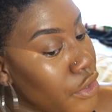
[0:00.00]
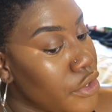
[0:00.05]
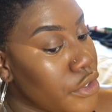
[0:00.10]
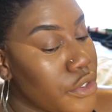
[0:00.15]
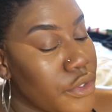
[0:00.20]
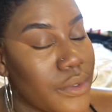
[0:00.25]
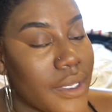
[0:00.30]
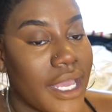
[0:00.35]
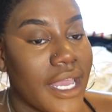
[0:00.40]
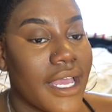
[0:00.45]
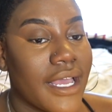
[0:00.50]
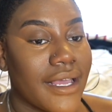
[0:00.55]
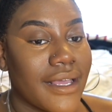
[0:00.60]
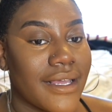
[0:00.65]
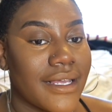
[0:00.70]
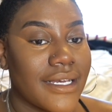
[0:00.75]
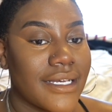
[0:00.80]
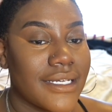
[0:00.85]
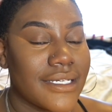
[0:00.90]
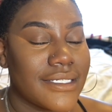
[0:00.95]
you can't
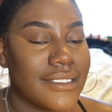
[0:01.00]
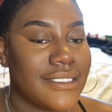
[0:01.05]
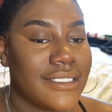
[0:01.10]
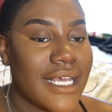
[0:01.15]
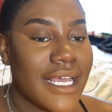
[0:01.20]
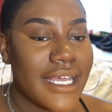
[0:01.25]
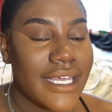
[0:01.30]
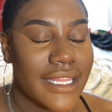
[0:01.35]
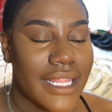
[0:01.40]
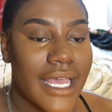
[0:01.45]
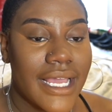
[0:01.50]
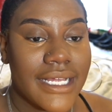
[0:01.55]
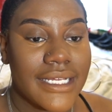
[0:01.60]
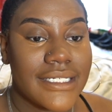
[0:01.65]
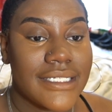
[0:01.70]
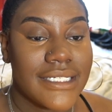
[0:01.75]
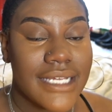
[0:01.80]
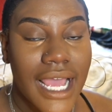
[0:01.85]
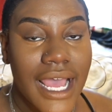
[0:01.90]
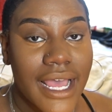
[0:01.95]
say
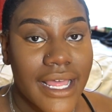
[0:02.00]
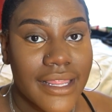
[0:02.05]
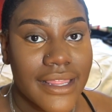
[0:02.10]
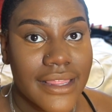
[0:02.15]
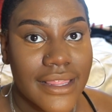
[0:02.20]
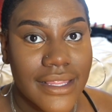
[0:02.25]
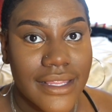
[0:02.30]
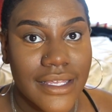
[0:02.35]
like death.